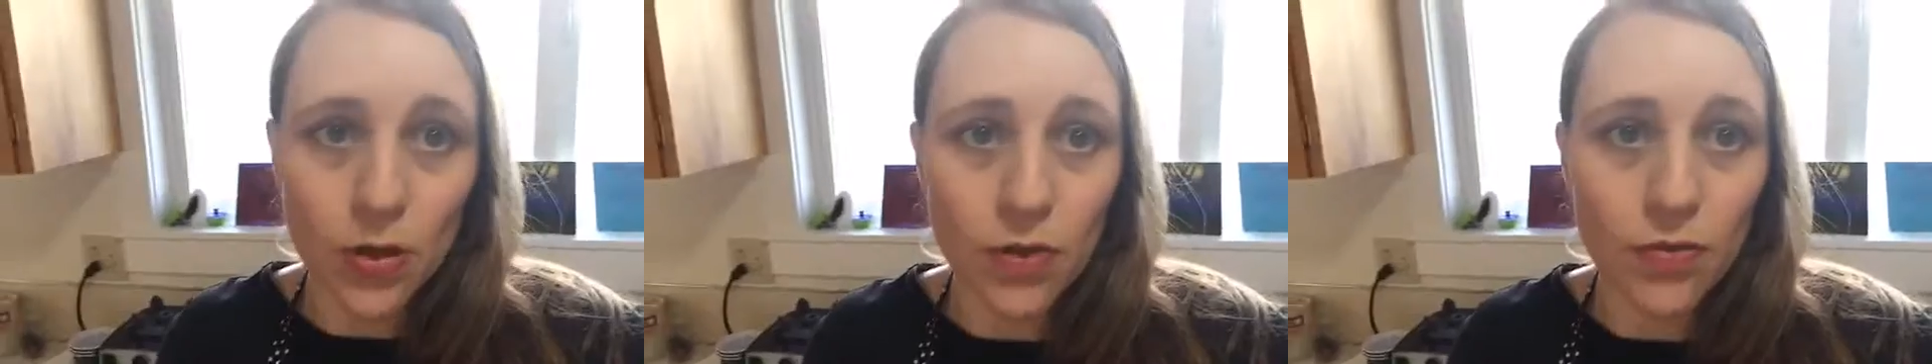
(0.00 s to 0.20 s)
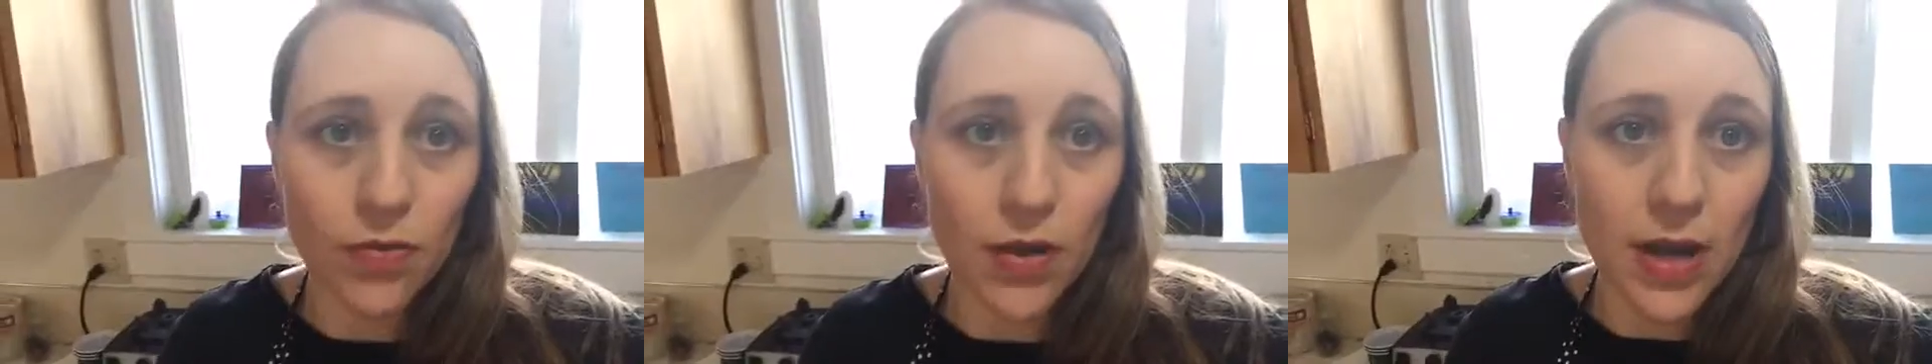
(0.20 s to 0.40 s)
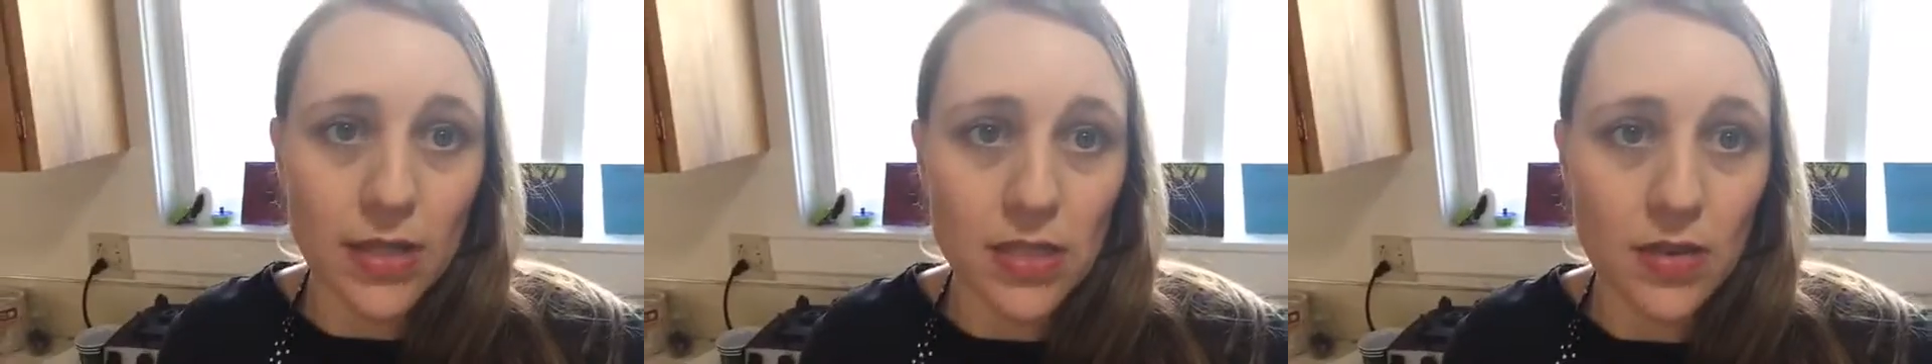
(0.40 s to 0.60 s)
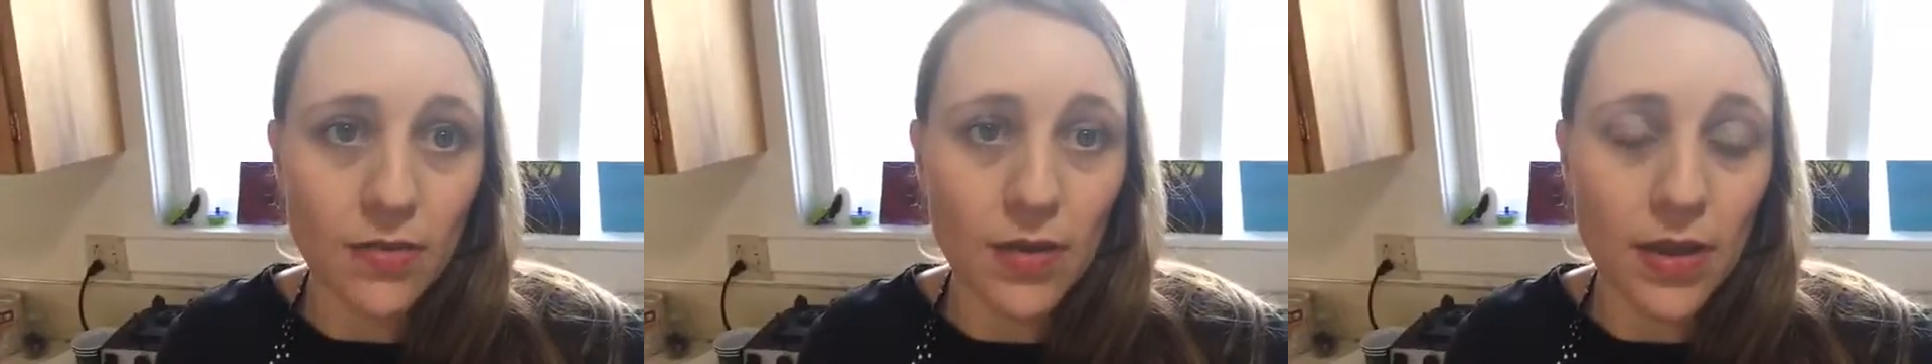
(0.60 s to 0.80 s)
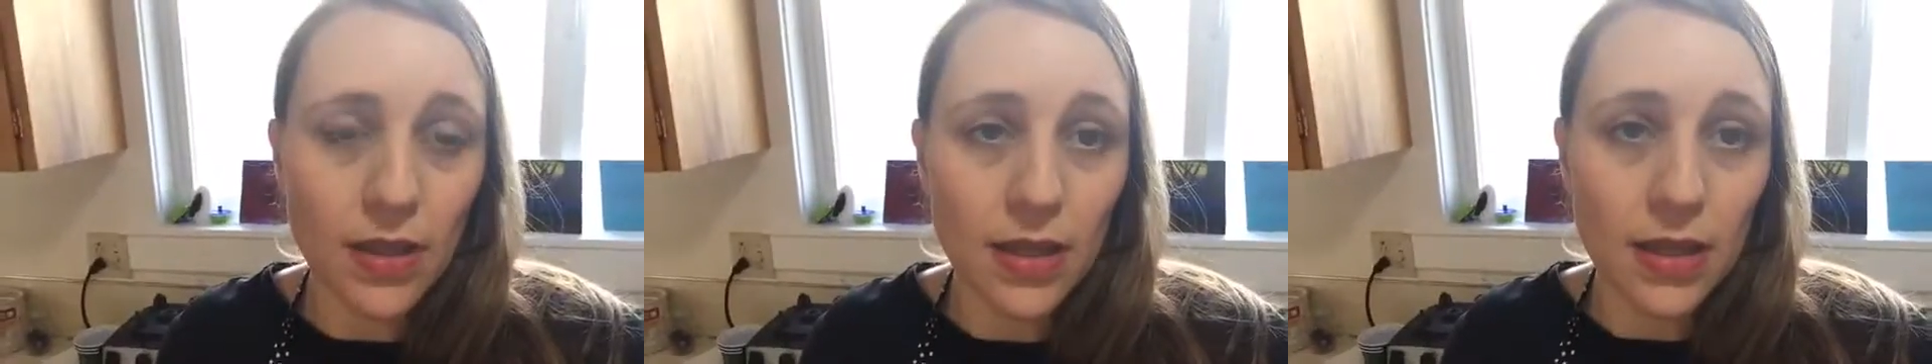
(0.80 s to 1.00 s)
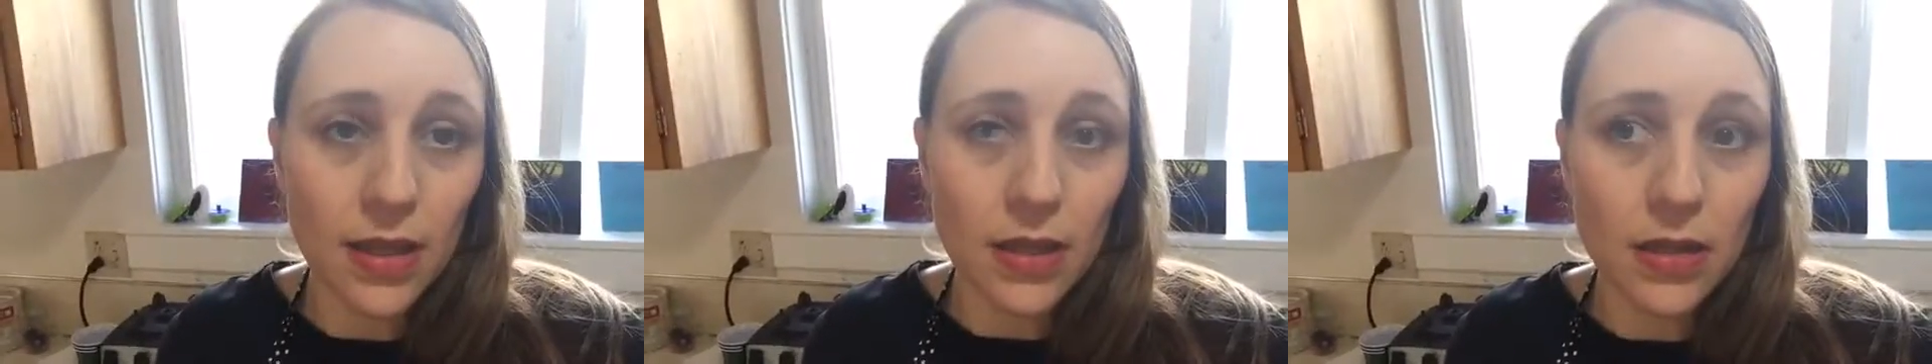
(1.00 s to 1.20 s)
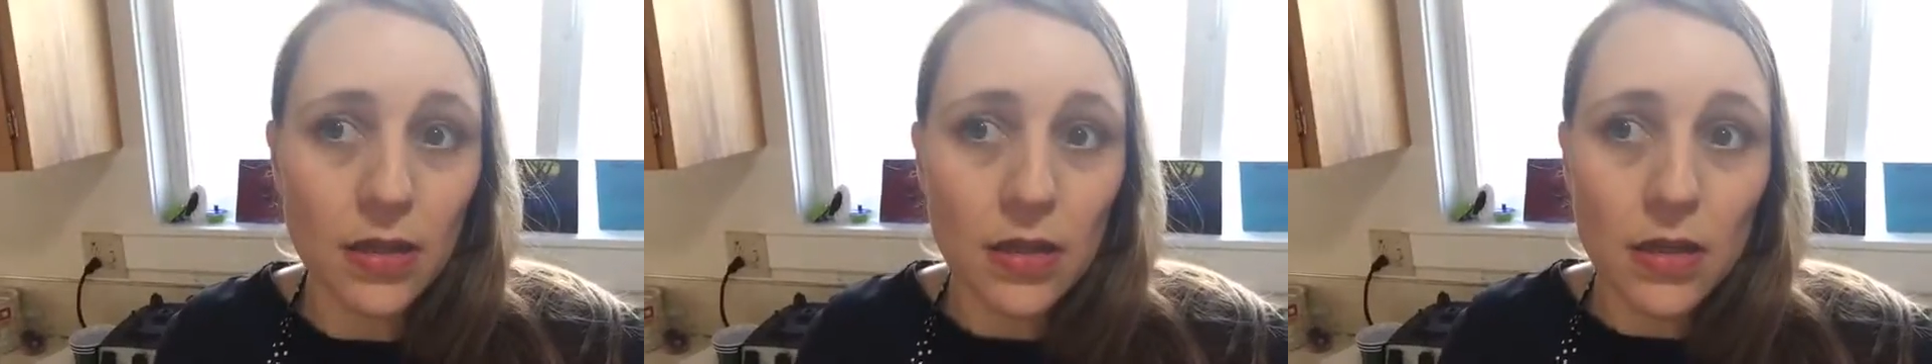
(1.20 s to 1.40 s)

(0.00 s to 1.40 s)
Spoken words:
or for us feeling